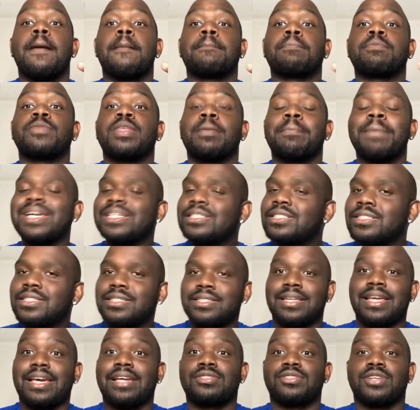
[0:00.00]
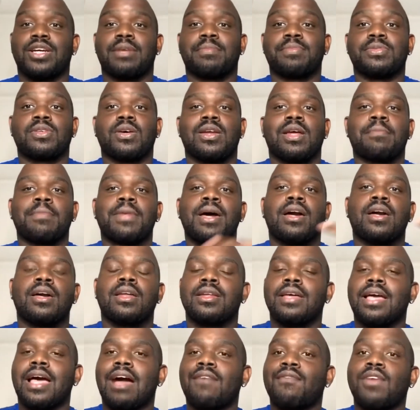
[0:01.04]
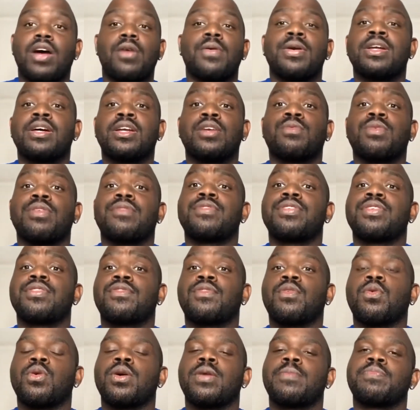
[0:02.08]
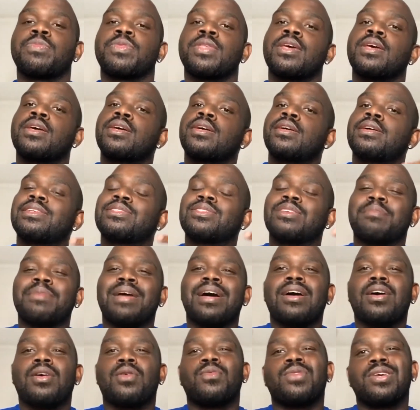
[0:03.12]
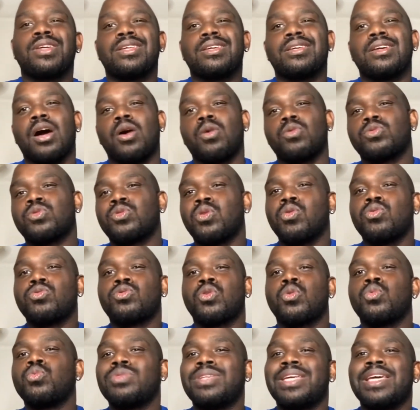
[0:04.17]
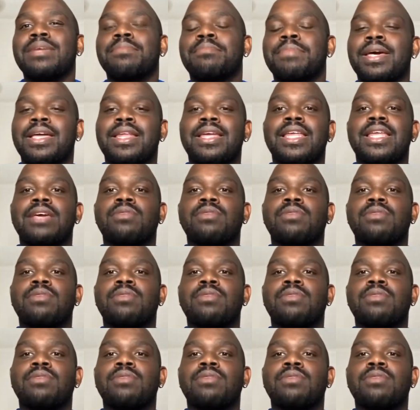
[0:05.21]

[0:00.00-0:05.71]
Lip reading: Dimensions in Danger episode. I've already done a review for it, so I'm not gonna really go too deep in it.